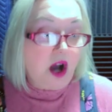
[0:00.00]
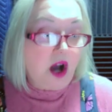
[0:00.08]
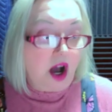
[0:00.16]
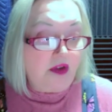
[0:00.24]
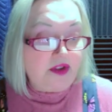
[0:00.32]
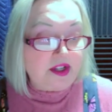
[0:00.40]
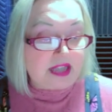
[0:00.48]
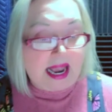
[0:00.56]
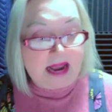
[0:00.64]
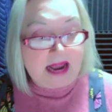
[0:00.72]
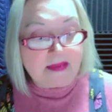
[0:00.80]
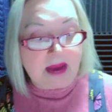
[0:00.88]
of his
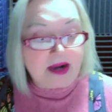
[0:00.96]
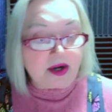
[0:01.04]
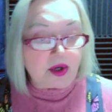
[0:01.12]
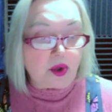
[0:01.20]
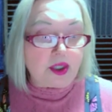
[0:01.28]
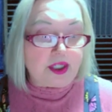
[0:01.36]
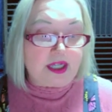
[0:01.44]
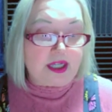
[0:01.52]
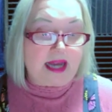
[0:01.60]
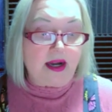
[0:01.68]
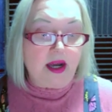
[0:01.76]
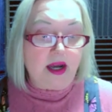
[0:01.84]
A minor
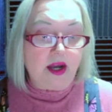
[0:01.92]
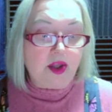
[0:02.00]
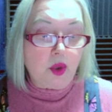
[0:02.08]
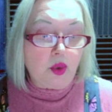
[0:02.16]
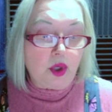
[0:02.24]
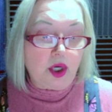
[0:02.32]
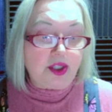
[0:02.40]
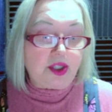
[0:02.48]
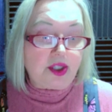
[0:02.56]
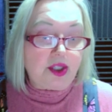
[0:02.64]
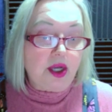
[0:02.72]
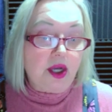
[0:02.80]
quartet the
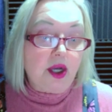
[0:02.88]
words,